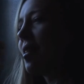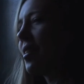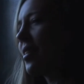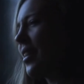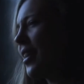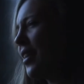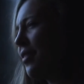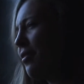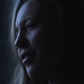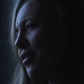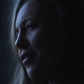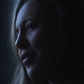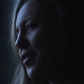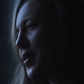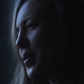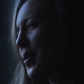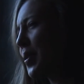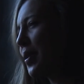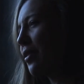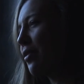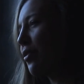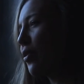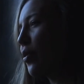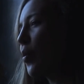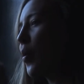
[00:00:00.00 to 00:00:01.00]
Even if it's only
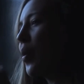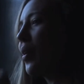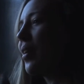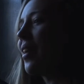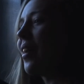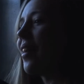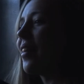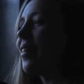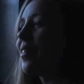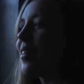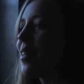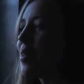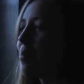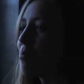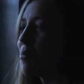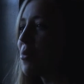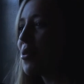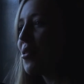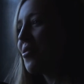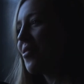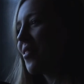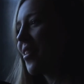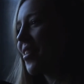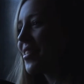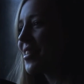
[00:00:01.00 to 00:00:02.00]
for one night, and then move
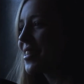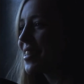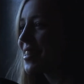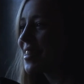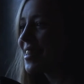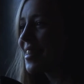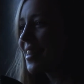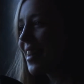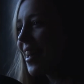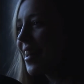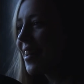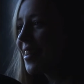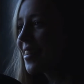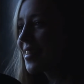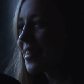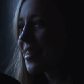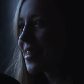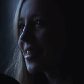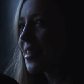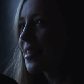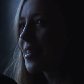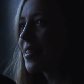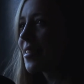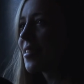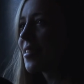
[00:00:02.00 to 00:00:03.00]
on to the next.